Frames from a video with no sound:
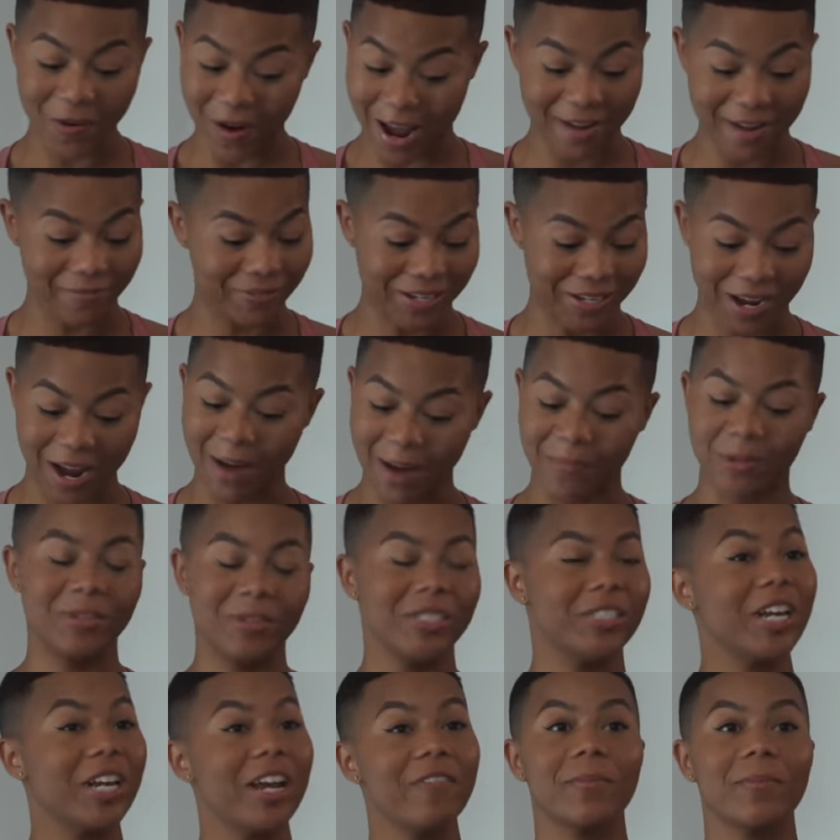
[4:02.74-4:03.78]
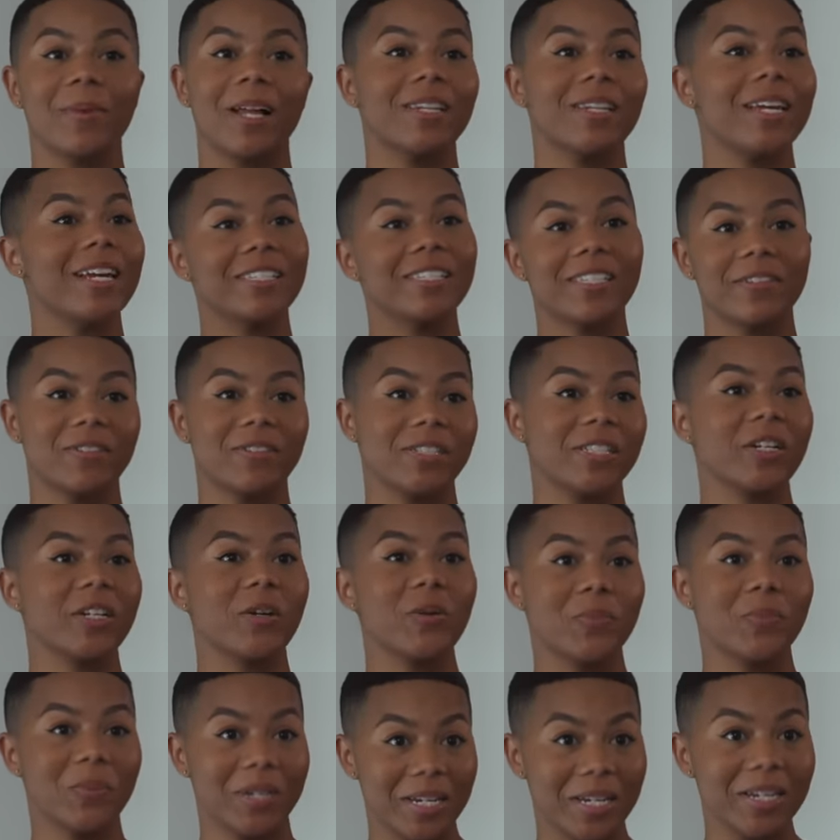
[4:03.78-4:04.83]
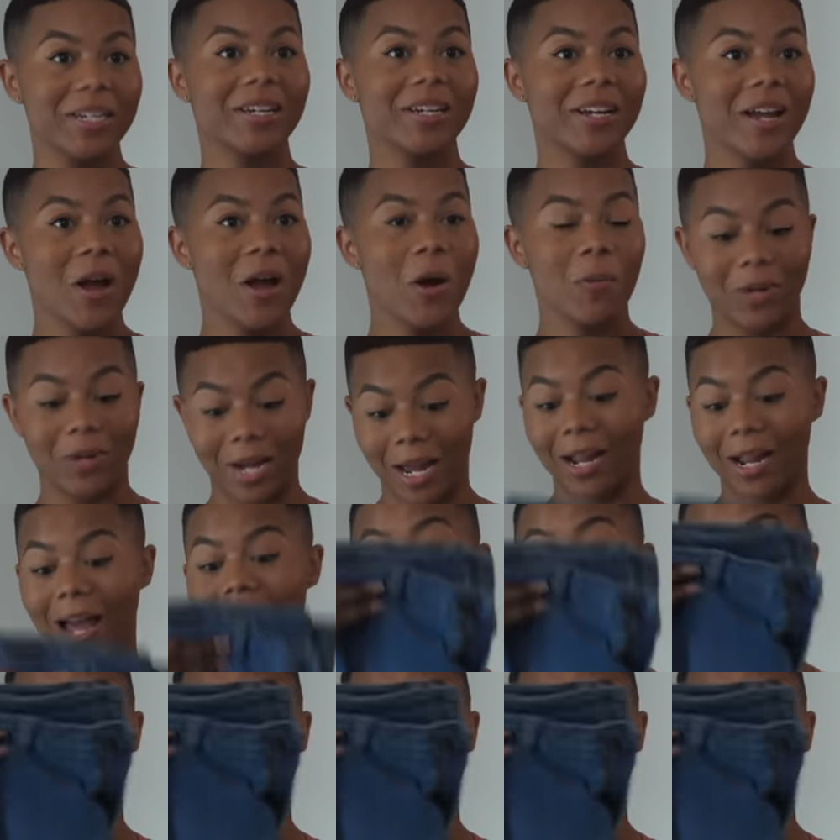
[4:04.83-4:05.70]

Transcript: have time to be shaving my legs every single week when I got a